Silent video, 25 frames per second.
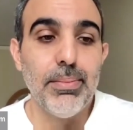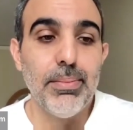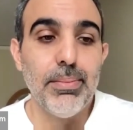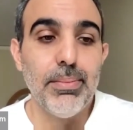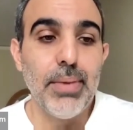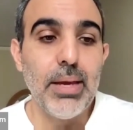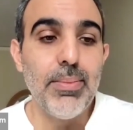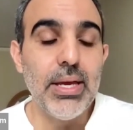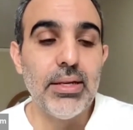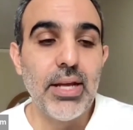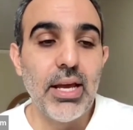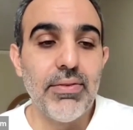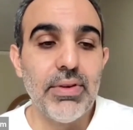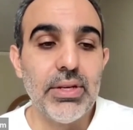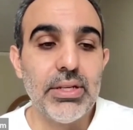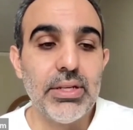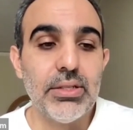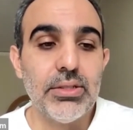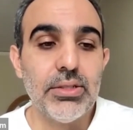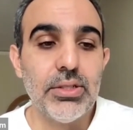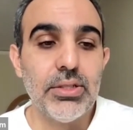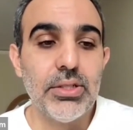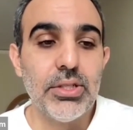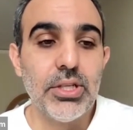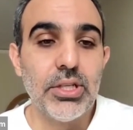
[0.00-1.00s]
maybe,
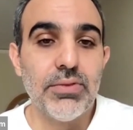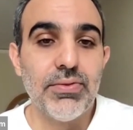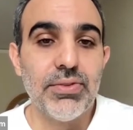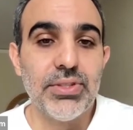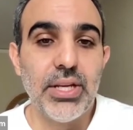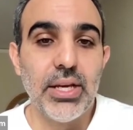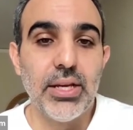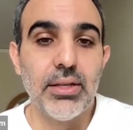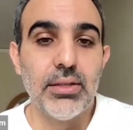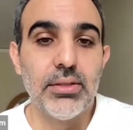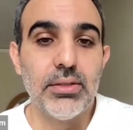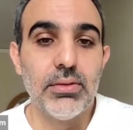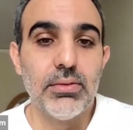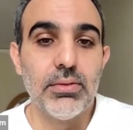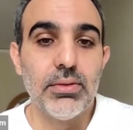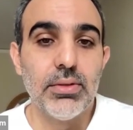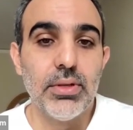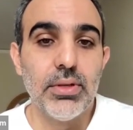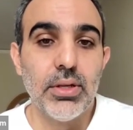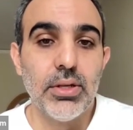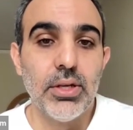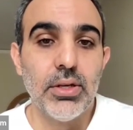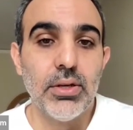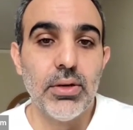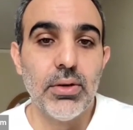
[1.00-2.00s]
David, just to take
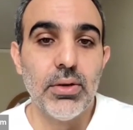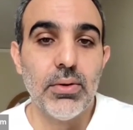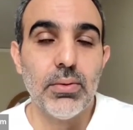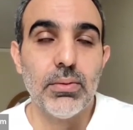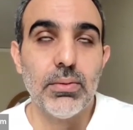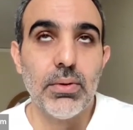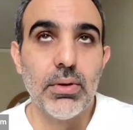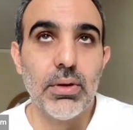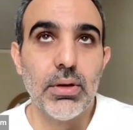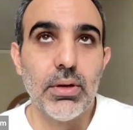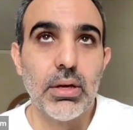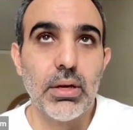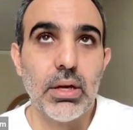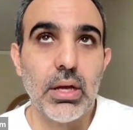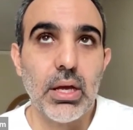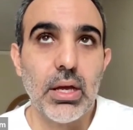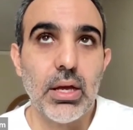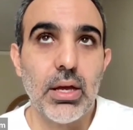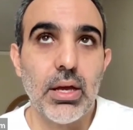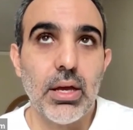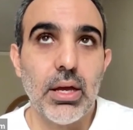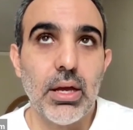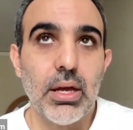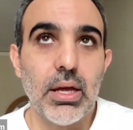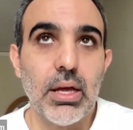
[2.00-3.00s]
a
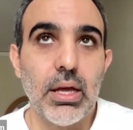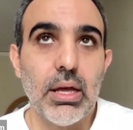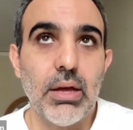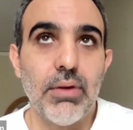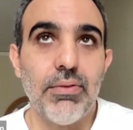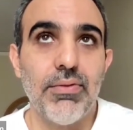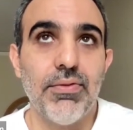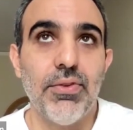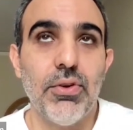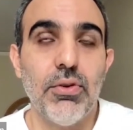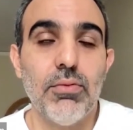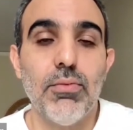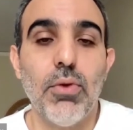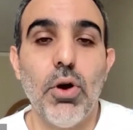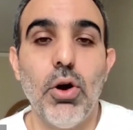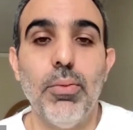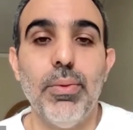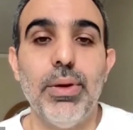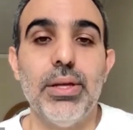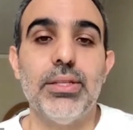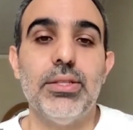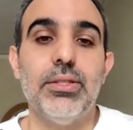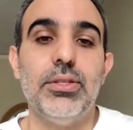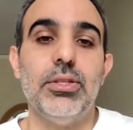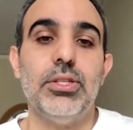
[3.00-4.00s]
few
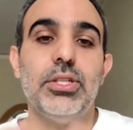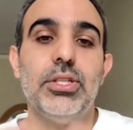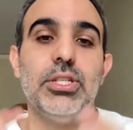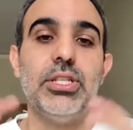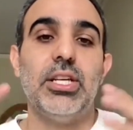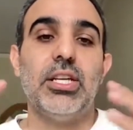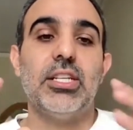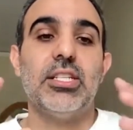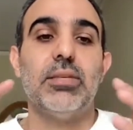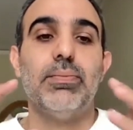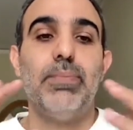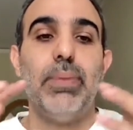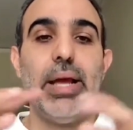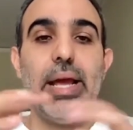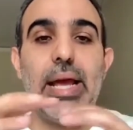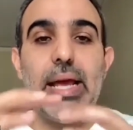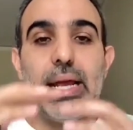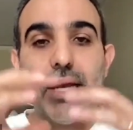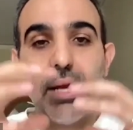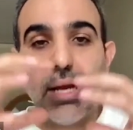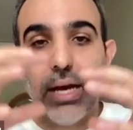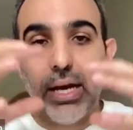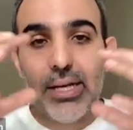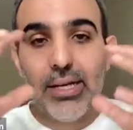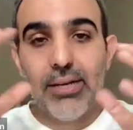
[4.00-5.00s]
moments to just explain
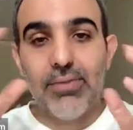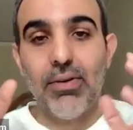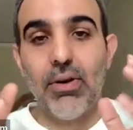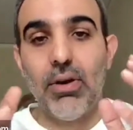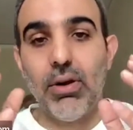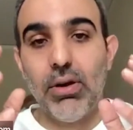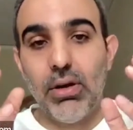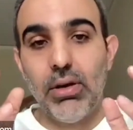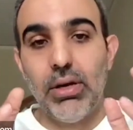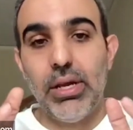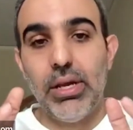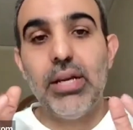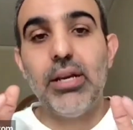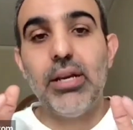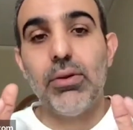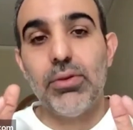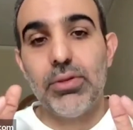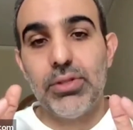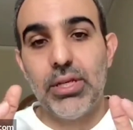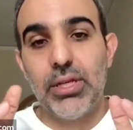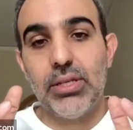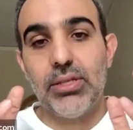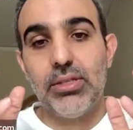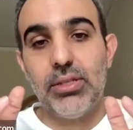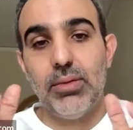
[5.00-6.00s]
kind of our
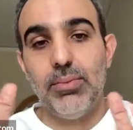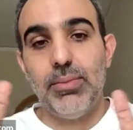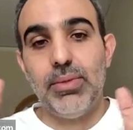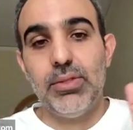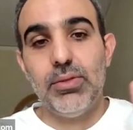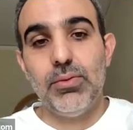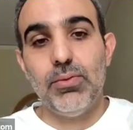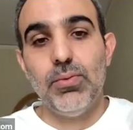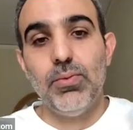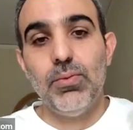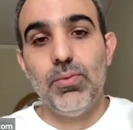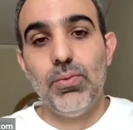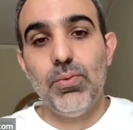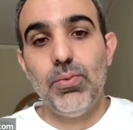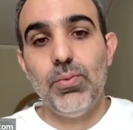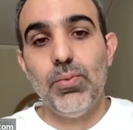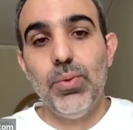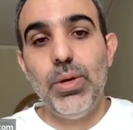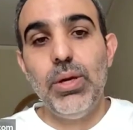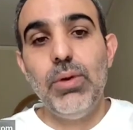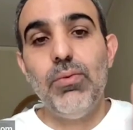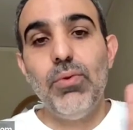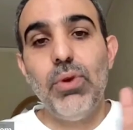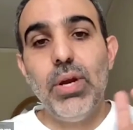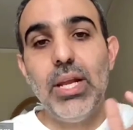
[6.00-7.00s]
ecosystem. Is
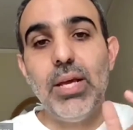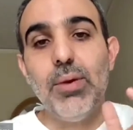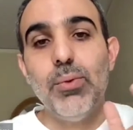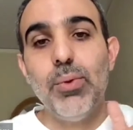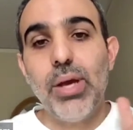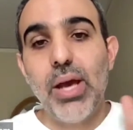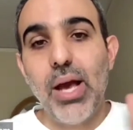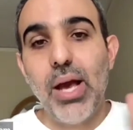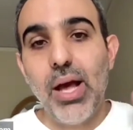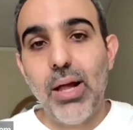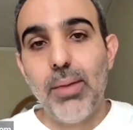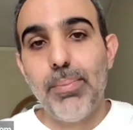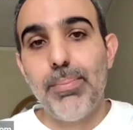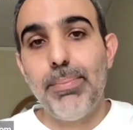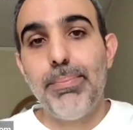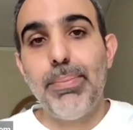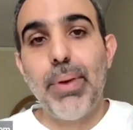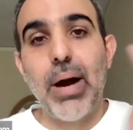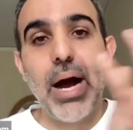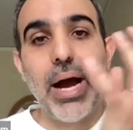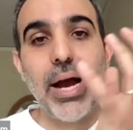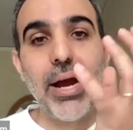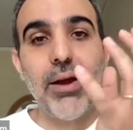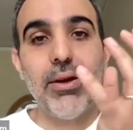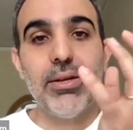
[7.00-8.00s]
we help
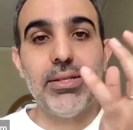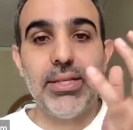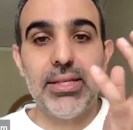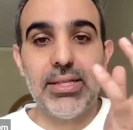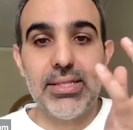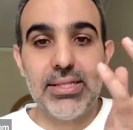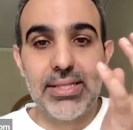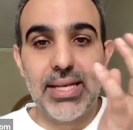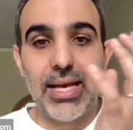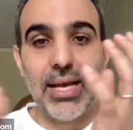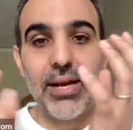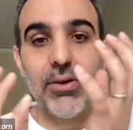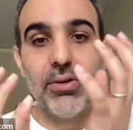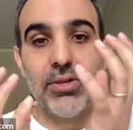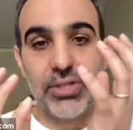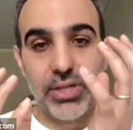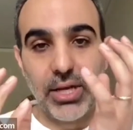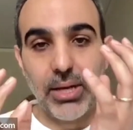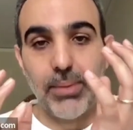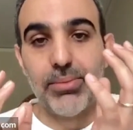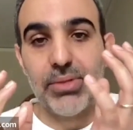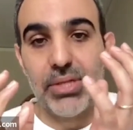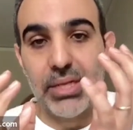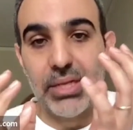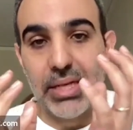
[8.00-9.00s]
buyers and sellers
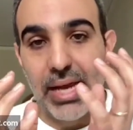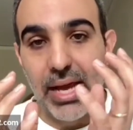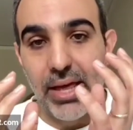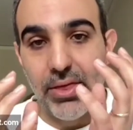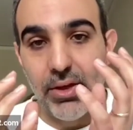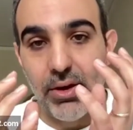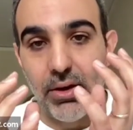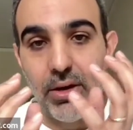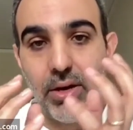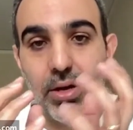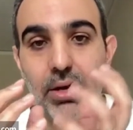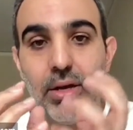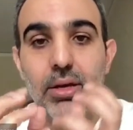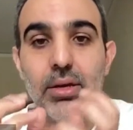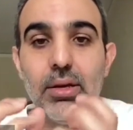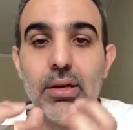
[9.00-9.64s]
come together.